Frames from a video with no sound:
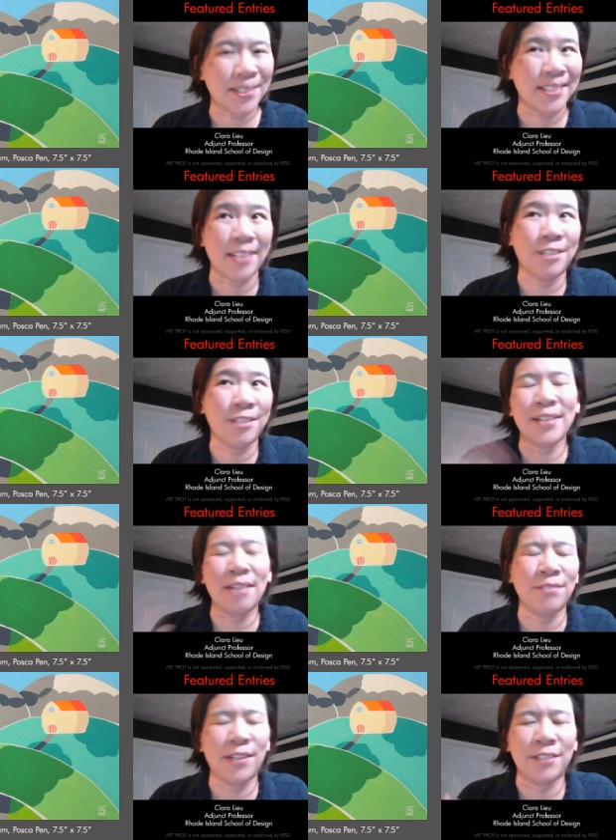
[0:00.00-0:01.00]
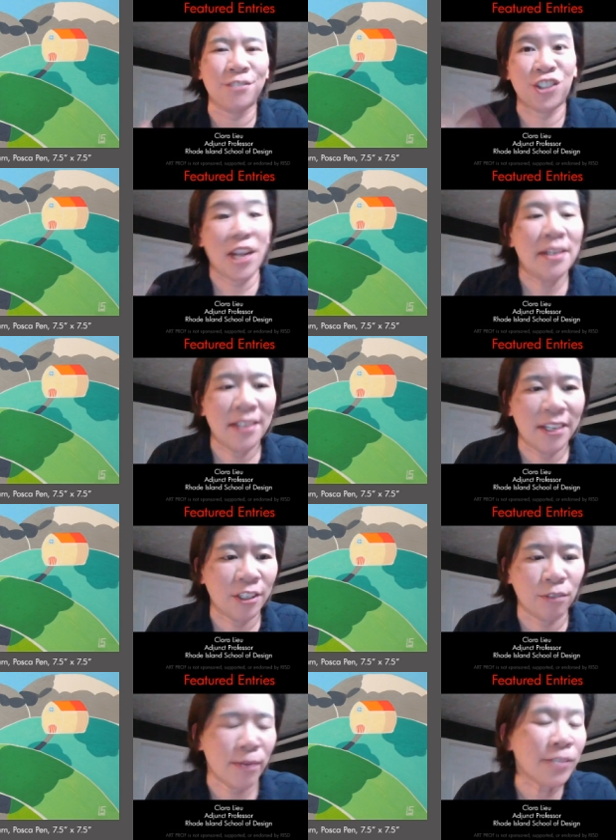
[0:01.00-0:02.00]
It's like you don't have a lot of shading
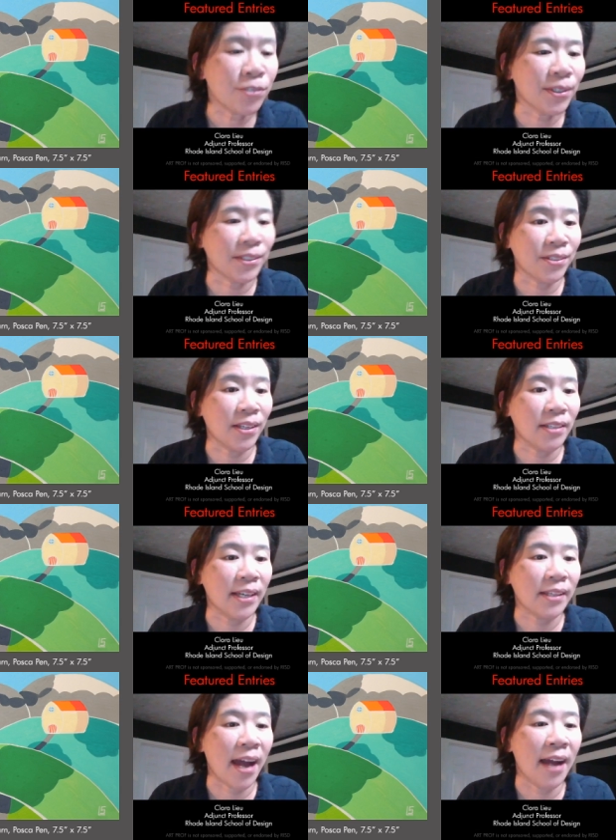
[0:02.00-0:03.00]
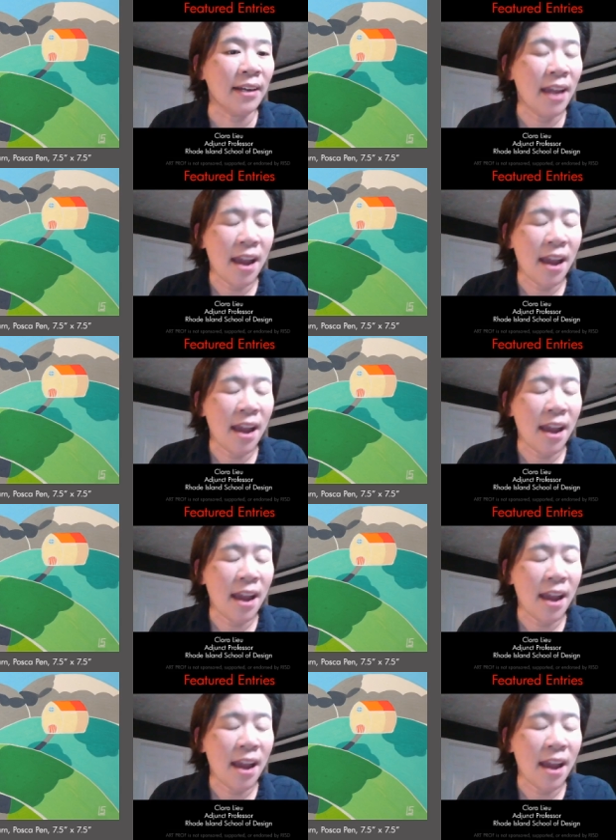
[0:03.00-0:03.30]
or rendering or anything like that.